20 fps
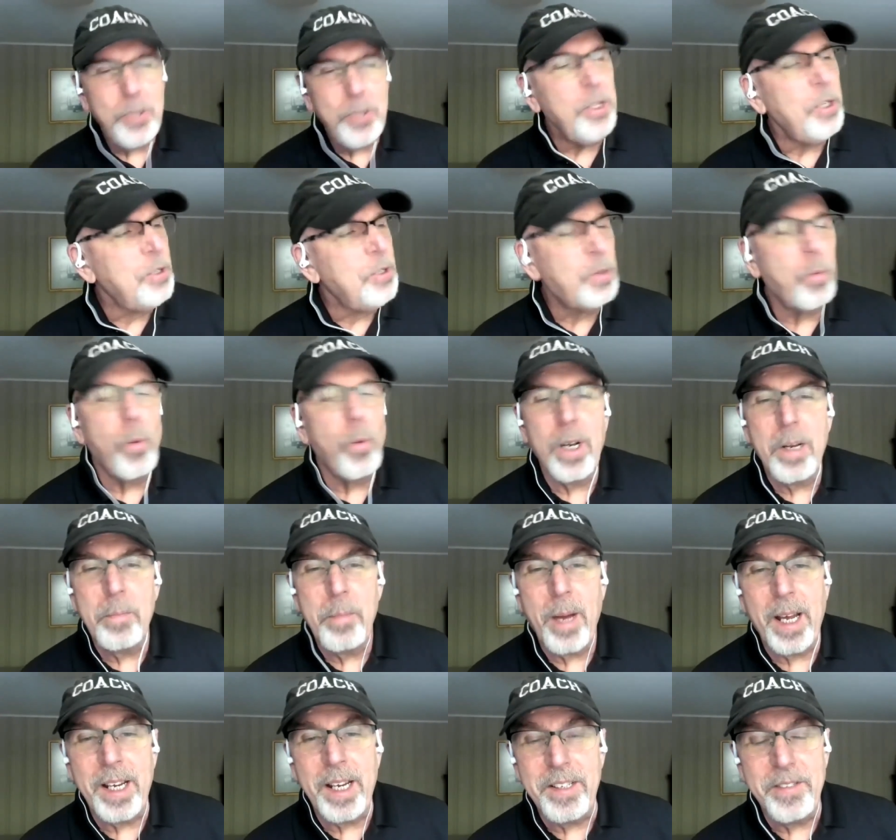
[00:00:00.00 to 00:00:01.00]
used one of
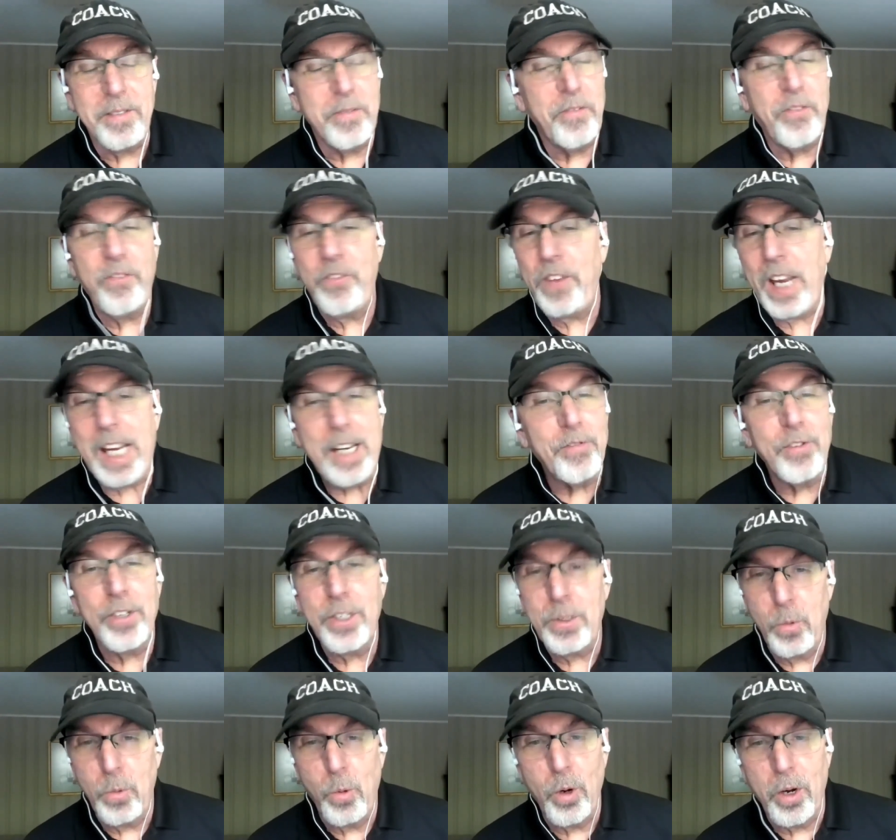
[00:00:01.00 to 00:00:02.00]
my
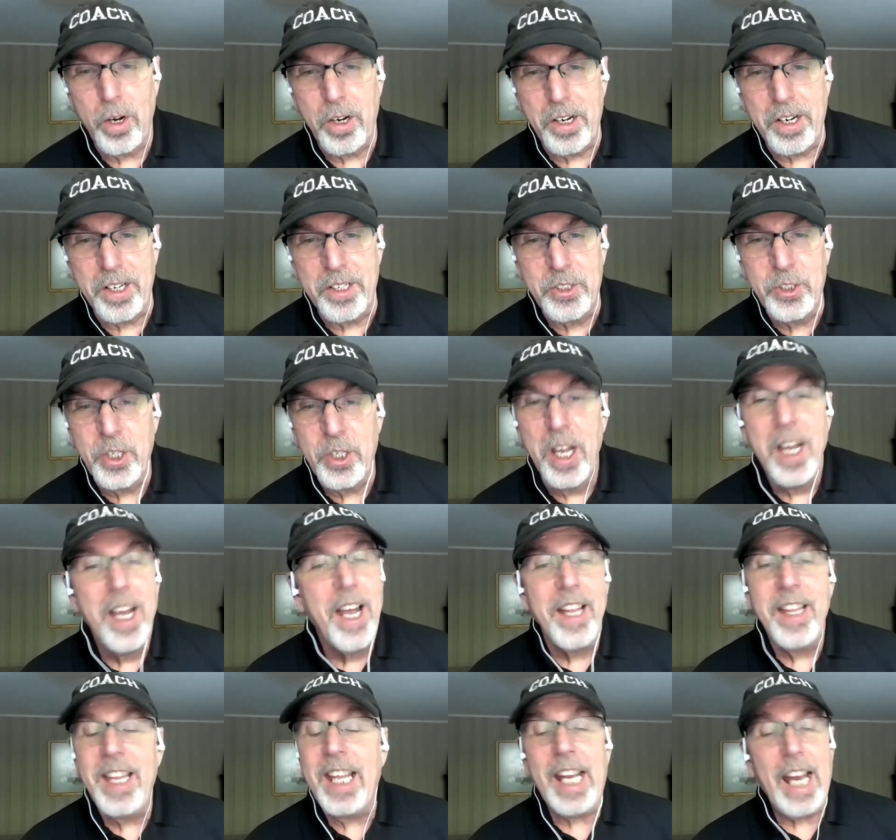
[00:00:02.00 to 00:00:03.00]
favorite words
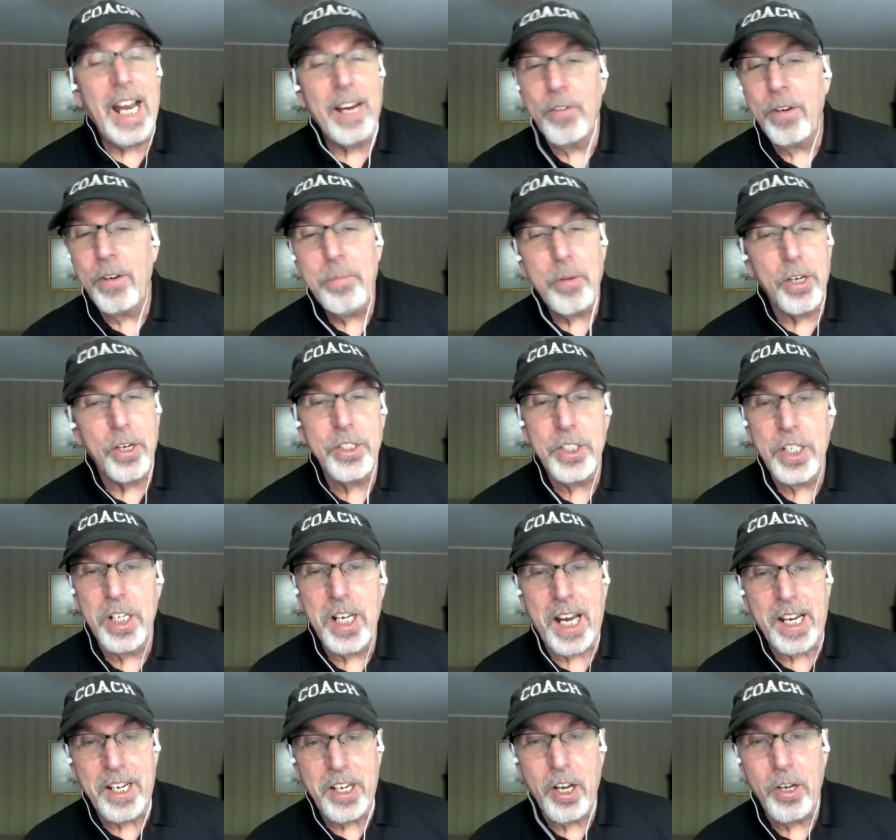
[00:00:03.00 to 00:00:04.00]
that every person
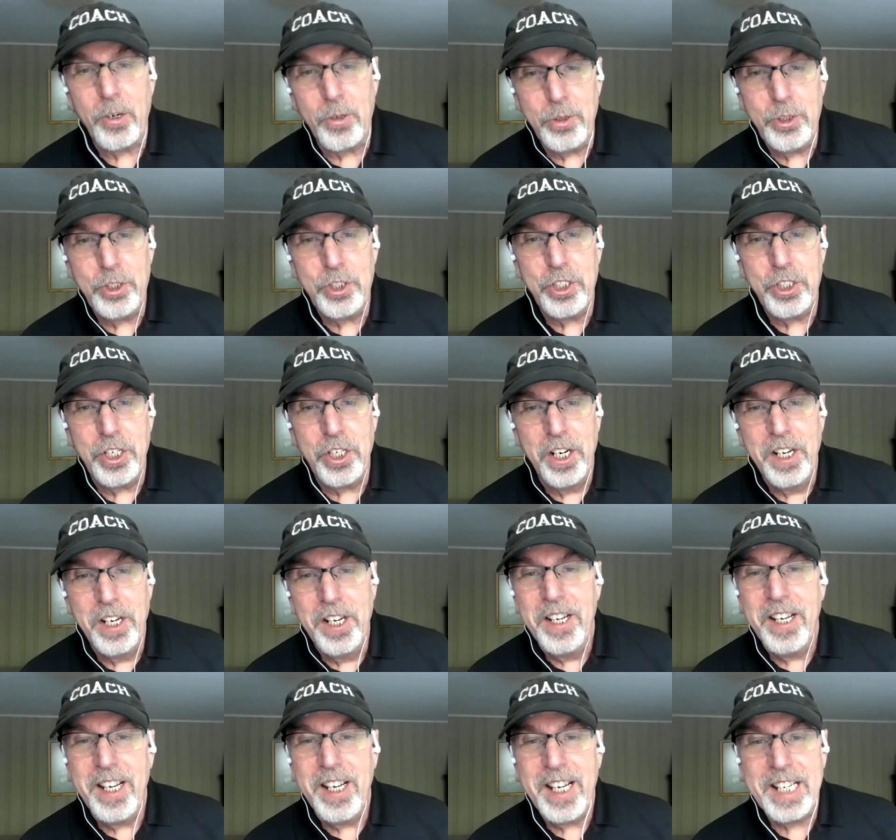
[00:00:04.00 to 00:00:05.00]
I coach,
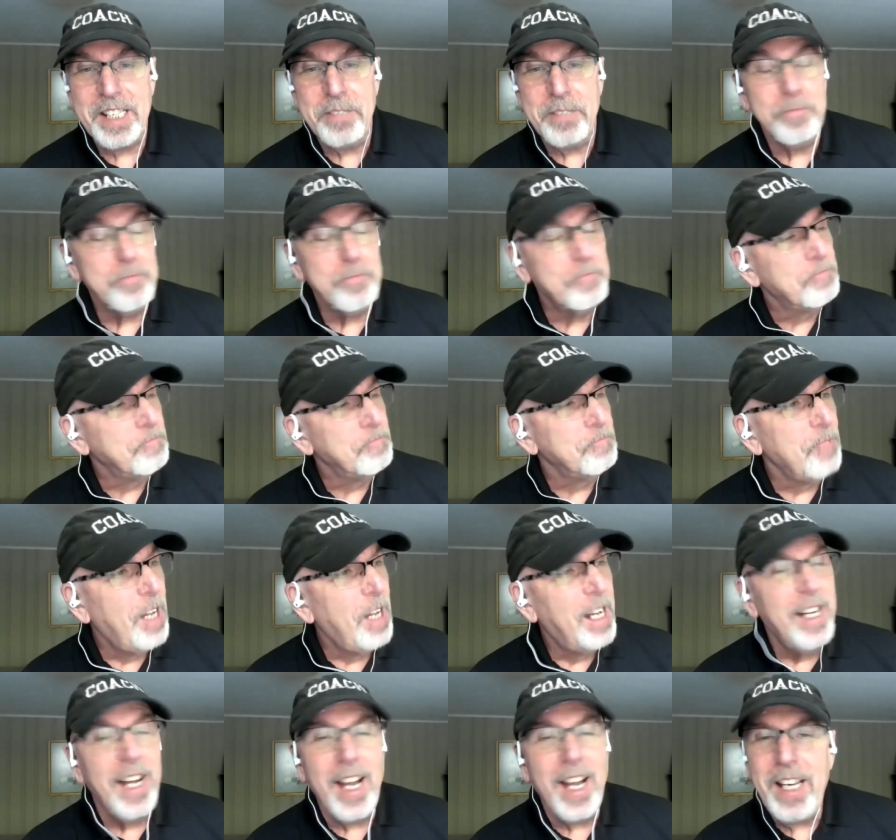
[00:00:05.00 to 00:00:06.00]
um,
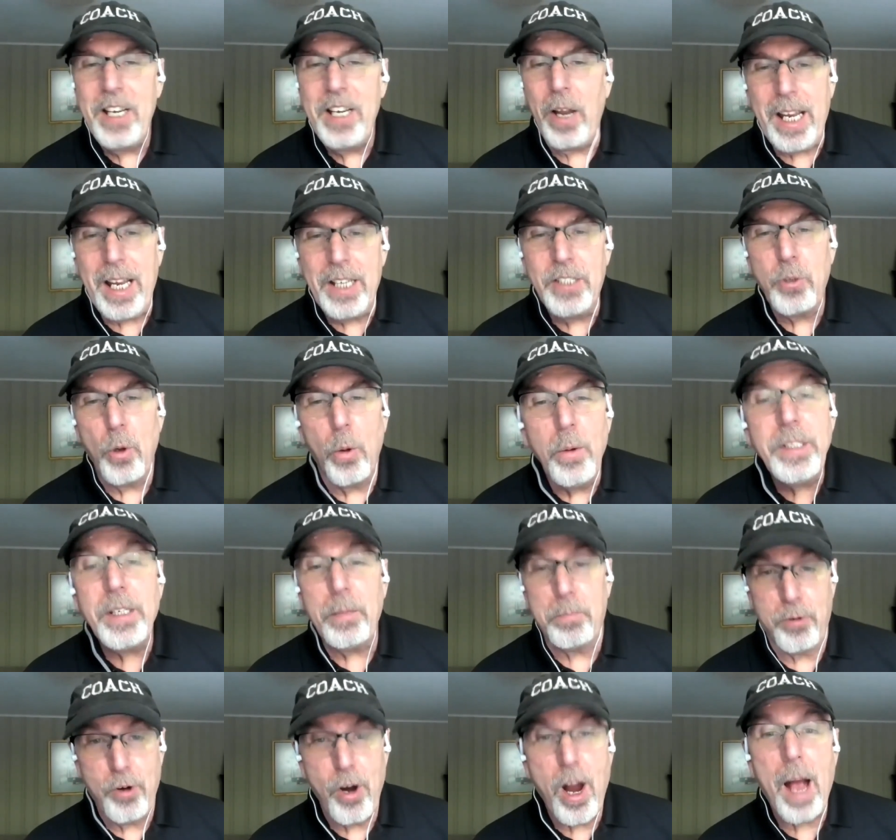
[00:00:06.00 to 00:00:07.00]
you know, it's always a
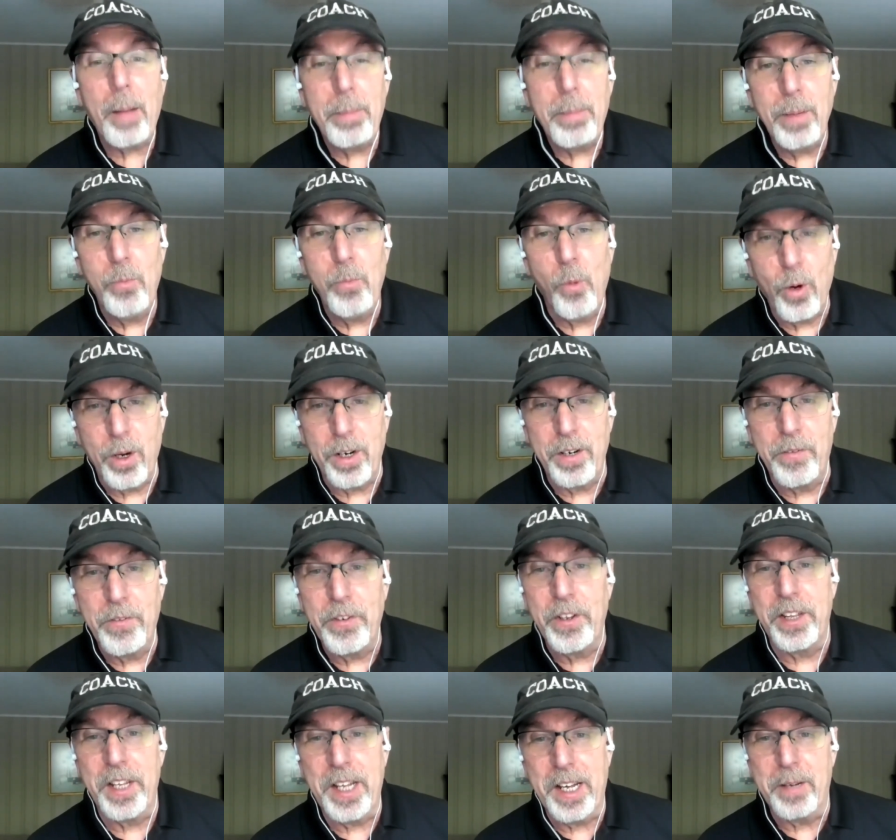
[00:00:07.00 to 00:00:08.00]
problem word for
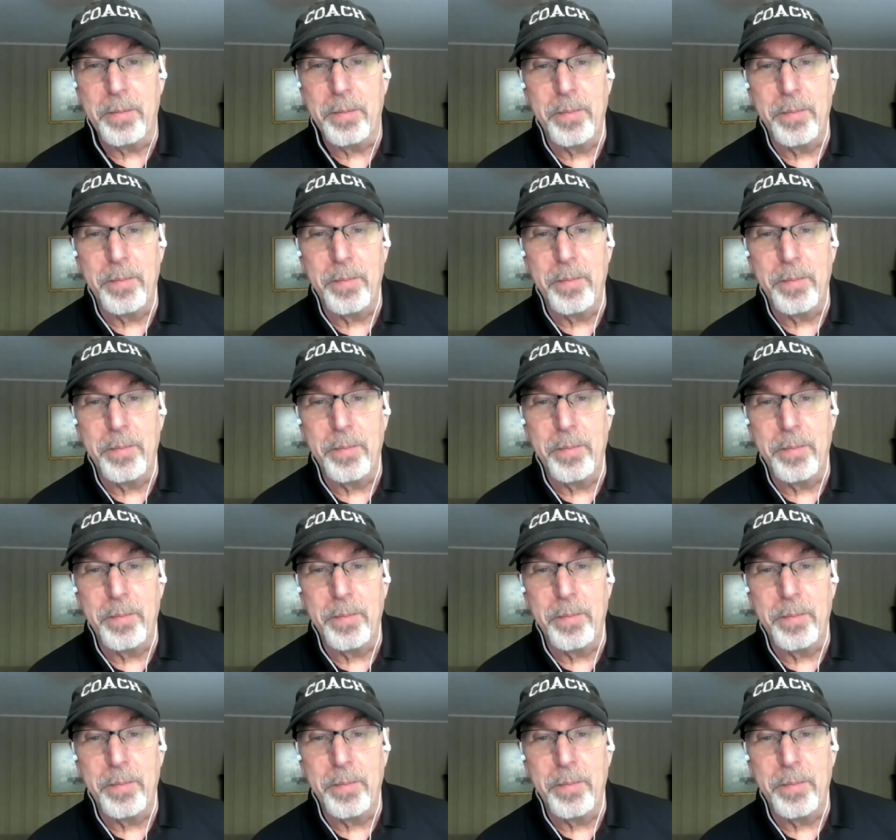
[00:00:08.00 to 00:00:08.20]
them.